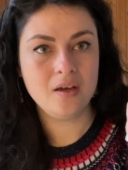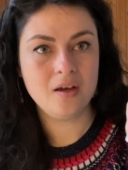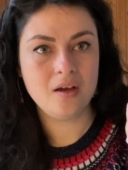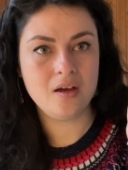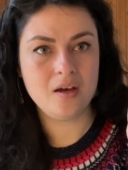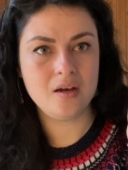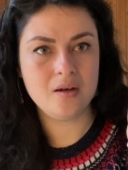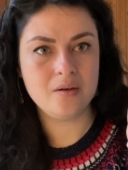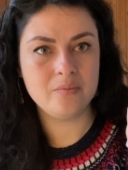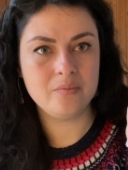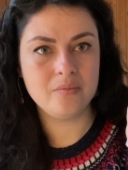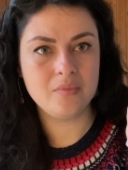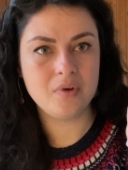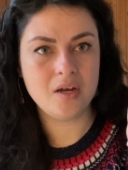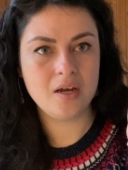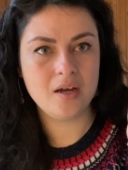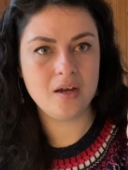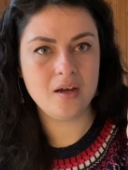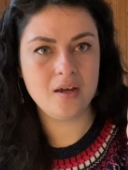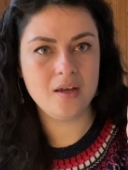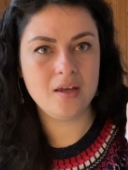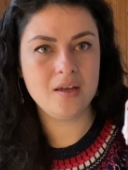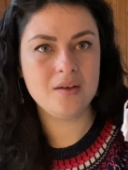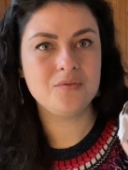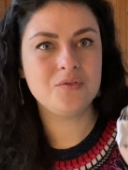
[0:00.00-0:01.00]

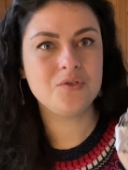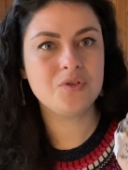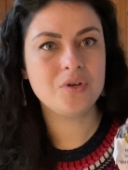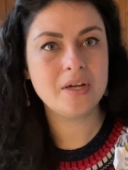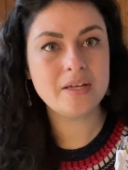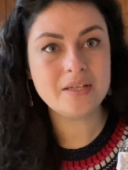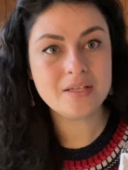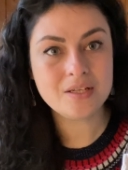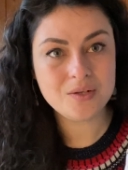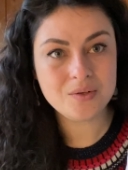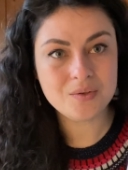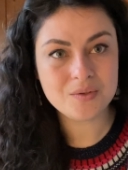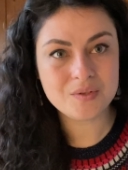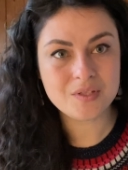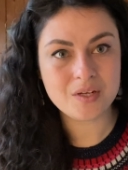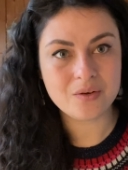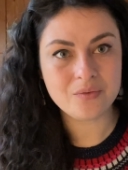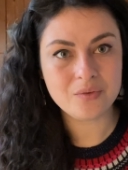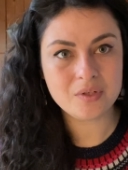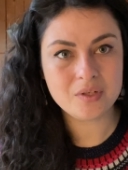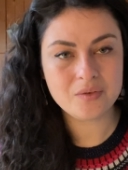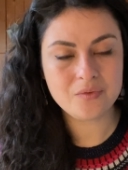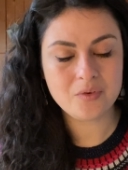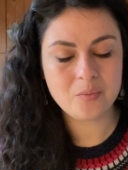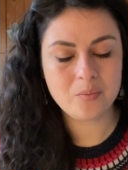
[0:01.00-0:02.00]
I have tried to use
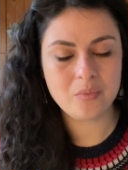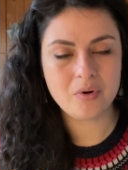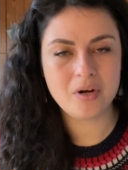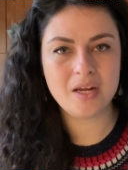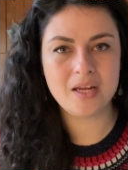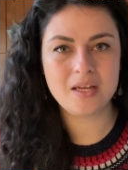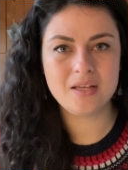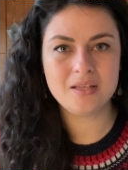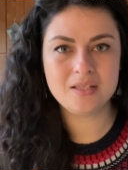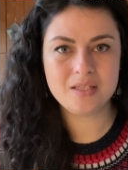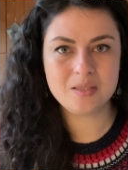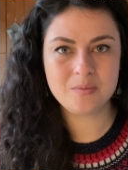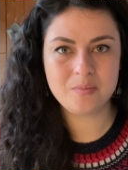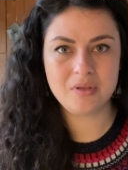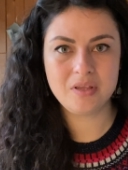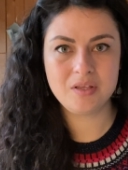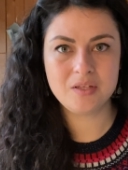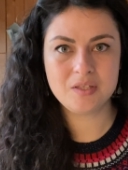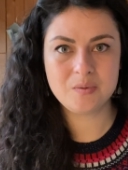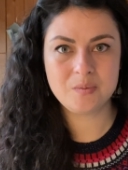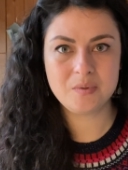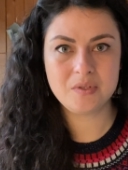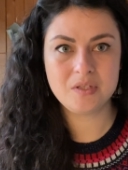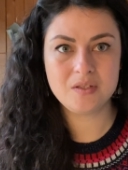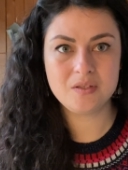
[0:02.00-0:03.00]
several different brands, but
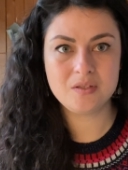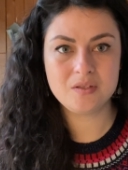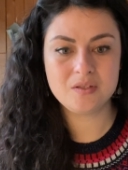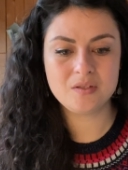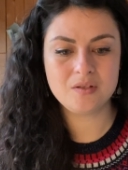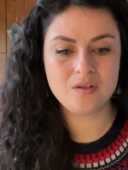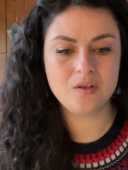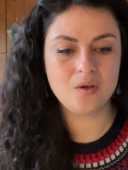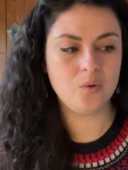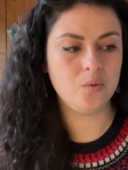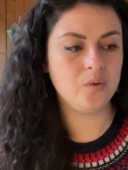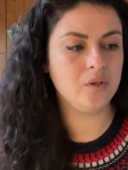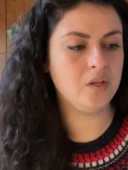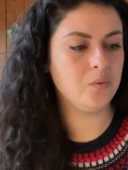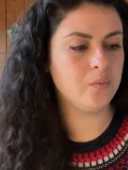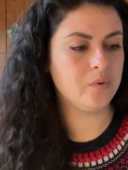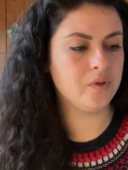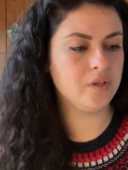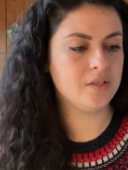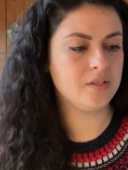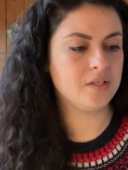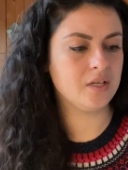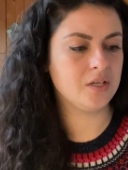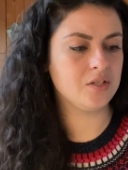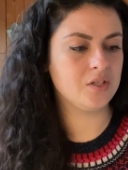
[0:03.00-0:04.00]
this one's the only one
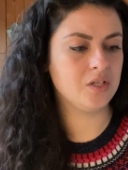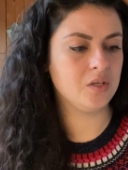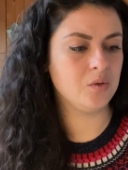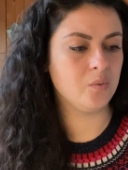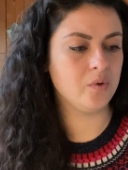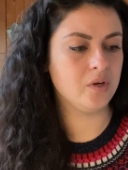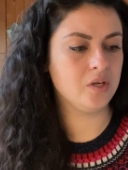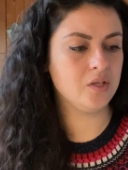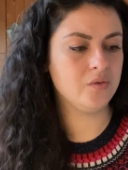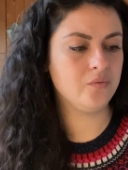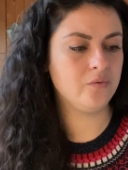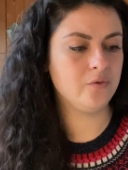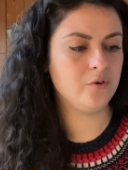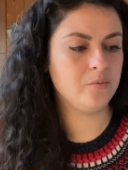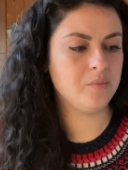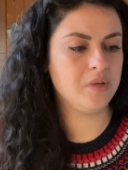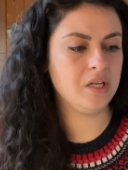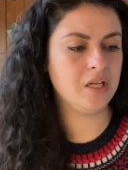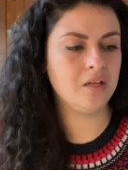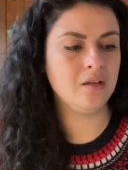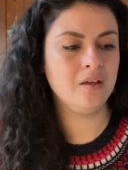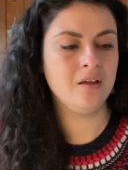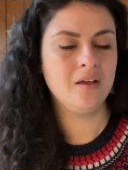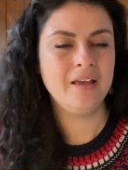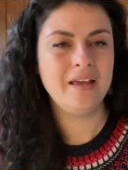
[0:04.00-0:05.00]
that's actually worked for
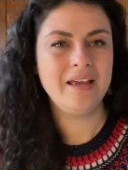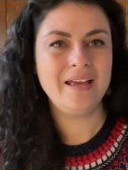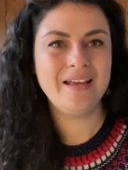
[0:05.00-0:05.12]
me.